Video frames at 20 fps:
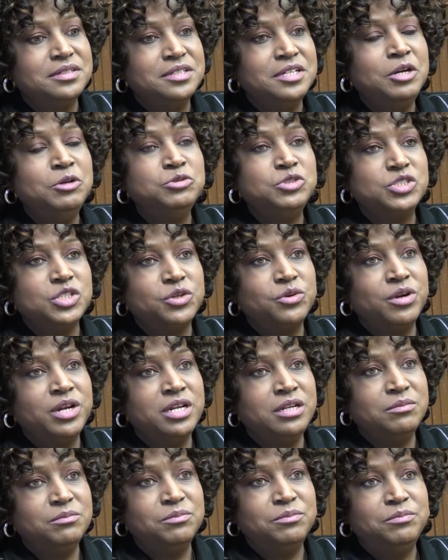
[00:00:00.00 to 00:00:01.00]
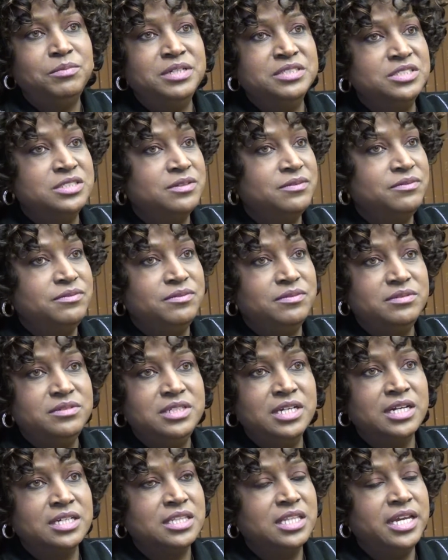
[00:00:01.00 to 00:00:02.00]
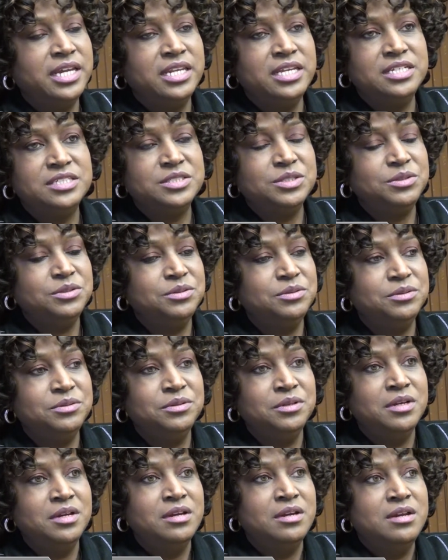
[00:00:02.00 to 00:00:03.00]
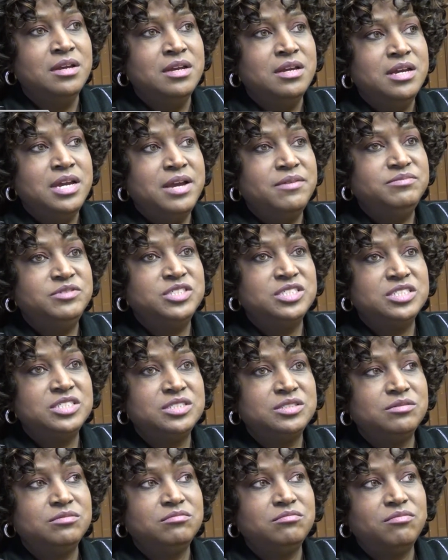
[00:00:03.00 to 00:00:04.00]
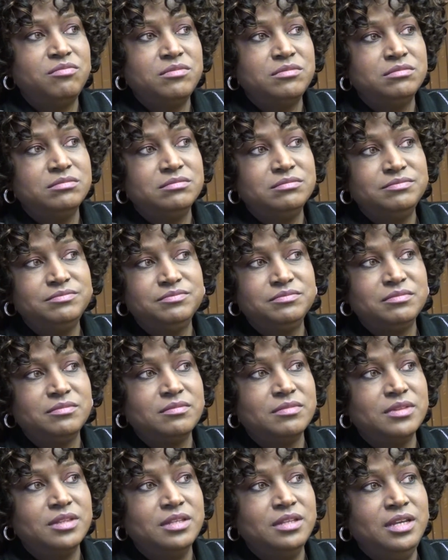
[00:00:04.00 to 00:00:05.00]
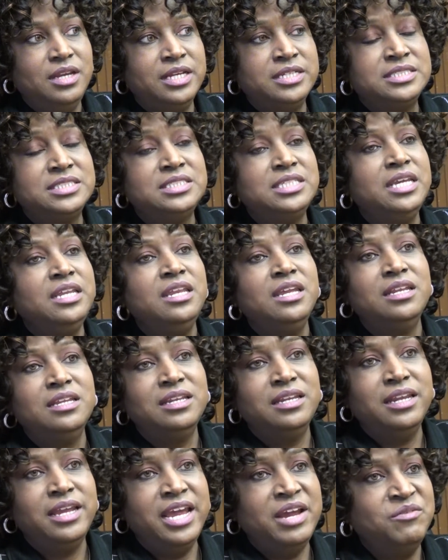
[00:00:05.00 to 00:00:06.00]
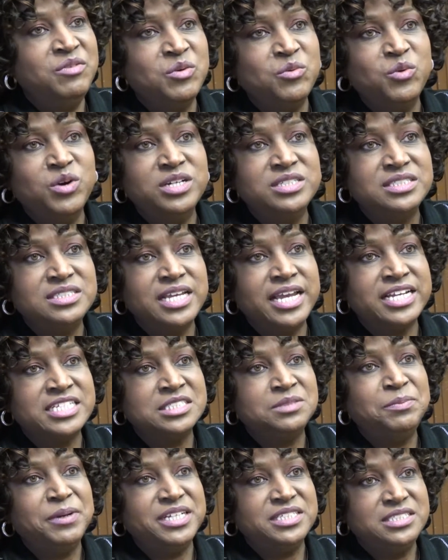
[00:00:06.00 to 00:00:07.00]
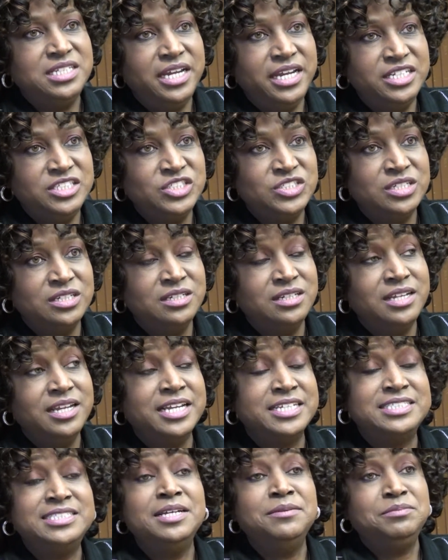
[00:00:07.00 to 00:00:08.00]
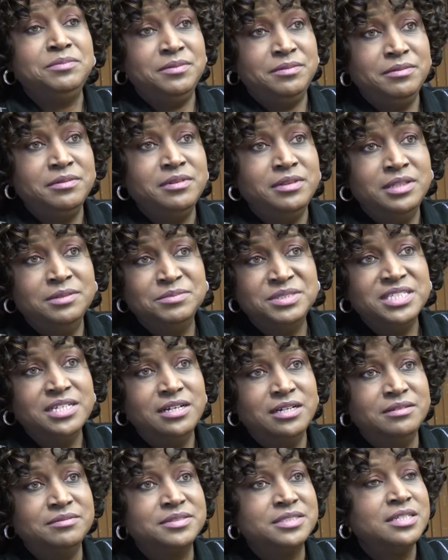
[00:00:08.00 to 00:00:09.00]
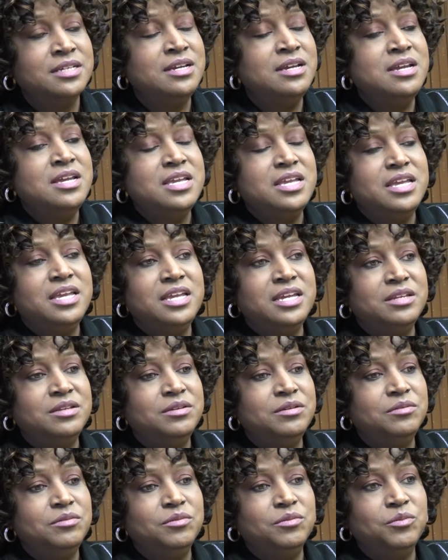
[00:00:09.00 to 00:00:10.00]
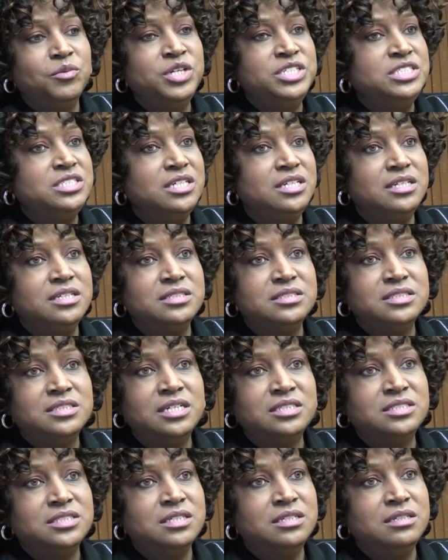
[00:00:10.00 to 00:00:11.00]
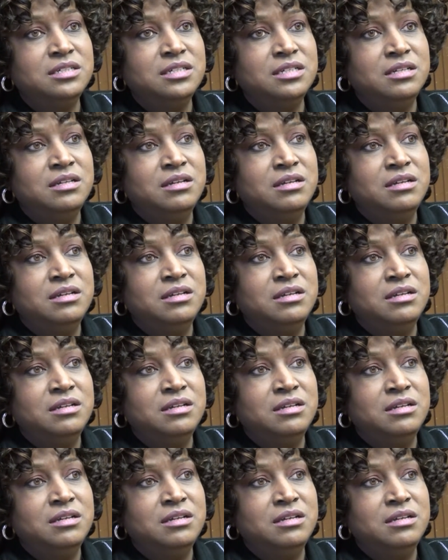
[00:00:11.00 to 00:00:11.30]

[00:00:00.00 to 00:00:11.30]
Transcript: coach a great bunch of young ladies who have just exceeded everyone's expectation except themselves mm-hmm. in reaching such a